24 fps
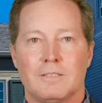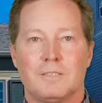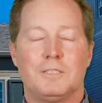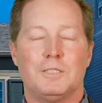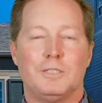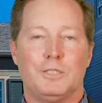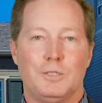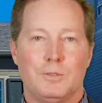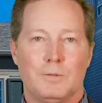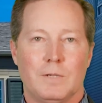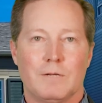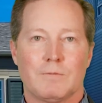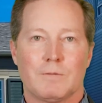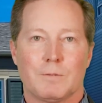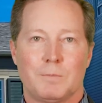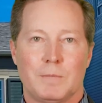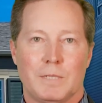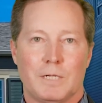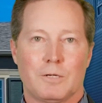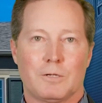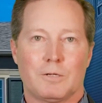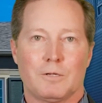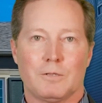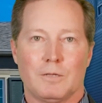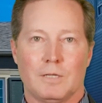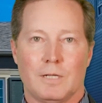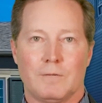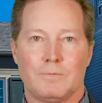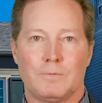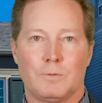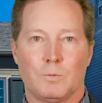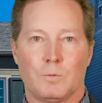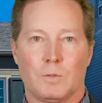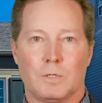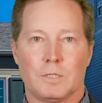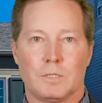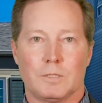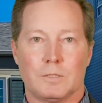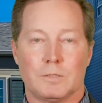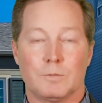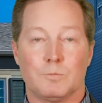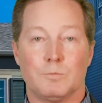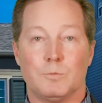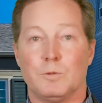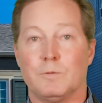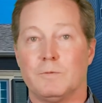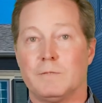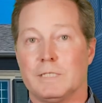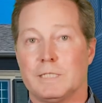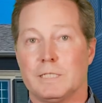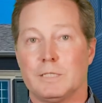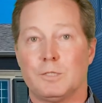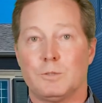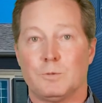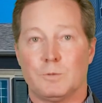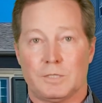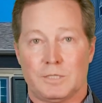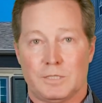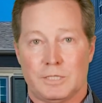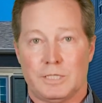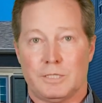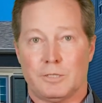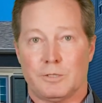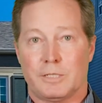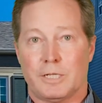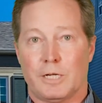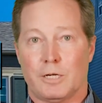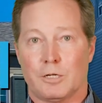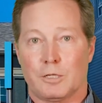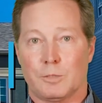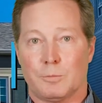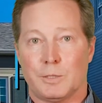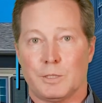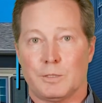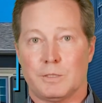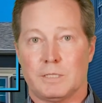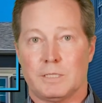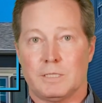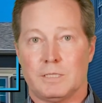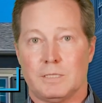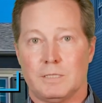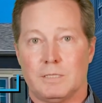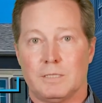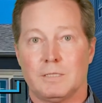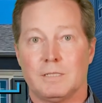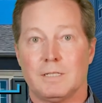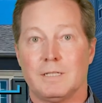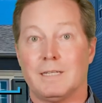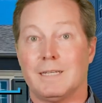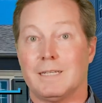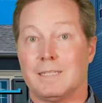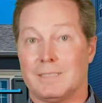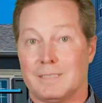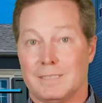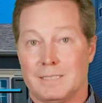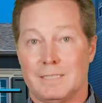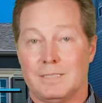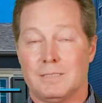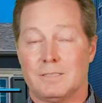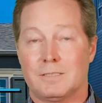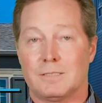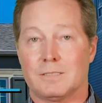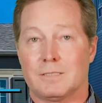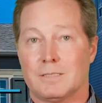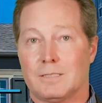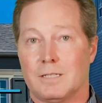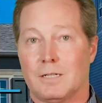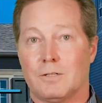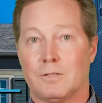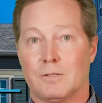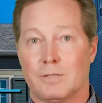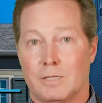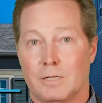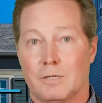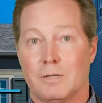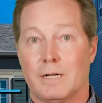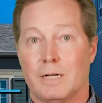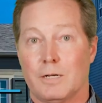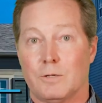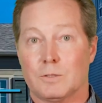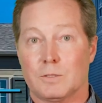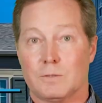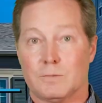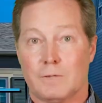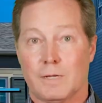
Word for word: Do you have a parent or loved one moving into a senior care community and needs to sell their house